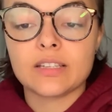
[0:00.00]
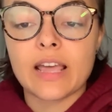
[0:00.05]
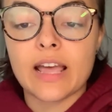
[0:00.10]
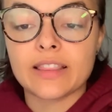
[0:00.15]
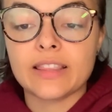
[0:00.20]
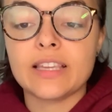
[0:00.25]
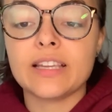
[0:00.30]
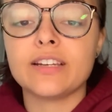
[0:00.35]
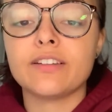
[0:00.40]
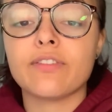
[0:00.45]

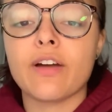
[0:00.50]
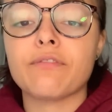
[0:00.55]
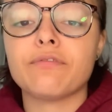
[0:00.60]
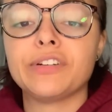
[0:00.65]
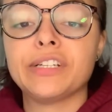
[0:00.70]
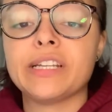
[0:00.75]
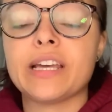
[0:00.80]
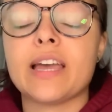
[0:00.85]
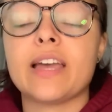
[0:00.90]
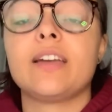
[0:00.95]
at the end of
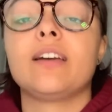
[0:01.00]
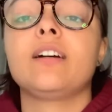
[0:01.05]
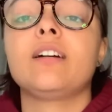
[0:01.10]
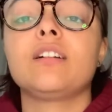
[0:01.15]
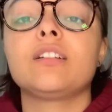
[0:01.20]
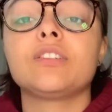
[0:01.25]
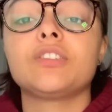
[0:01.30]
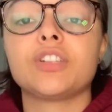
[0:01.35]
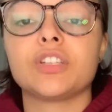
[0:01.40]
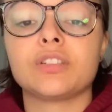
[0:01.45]
every day
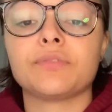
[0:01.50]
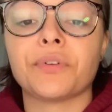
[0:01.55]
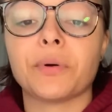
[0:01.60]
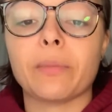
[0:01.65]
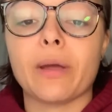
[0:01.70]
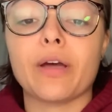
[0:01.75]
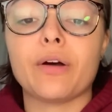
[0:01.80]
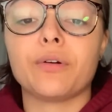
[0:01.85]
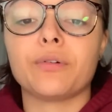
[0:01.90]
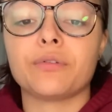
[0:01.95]
just for
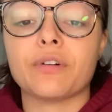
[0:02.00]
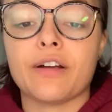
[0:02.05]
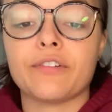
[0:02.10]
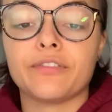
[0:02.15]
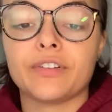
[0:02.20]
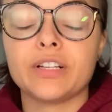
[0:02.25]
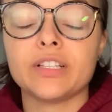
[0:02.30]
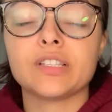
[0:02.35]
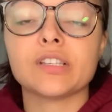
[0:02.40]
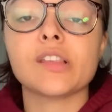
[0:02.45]
my own
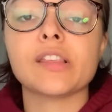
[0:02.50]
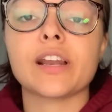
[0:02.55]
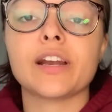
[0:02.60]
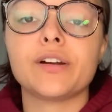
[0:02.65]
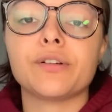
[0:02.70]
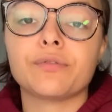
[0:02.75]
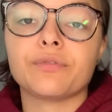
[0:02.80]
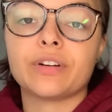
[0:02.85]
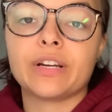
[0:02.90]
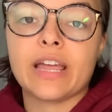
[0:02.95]
reference so that I
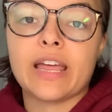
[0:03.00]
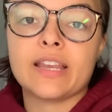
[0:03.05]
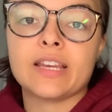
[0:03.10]
don't forget